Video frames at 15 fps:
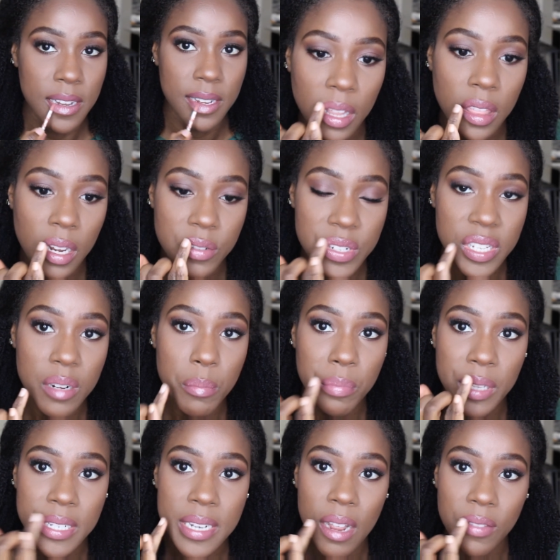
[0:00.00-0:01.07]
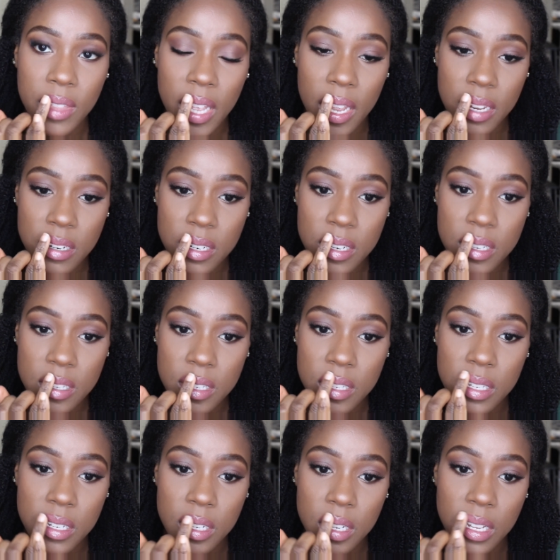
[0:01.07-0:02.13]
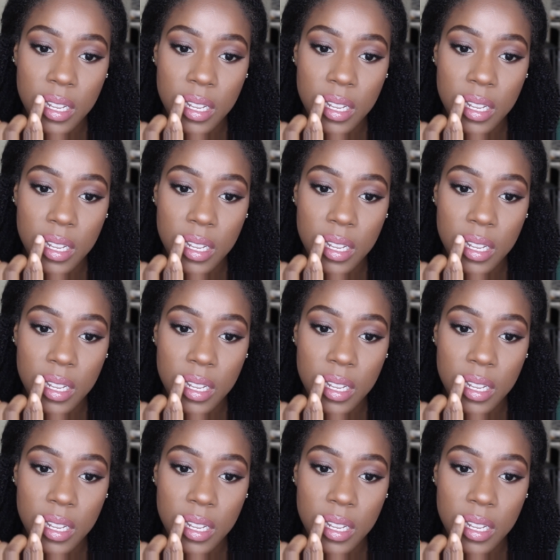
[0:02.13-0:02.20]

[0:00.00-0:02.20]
And then I'm just gonna blend out the edges.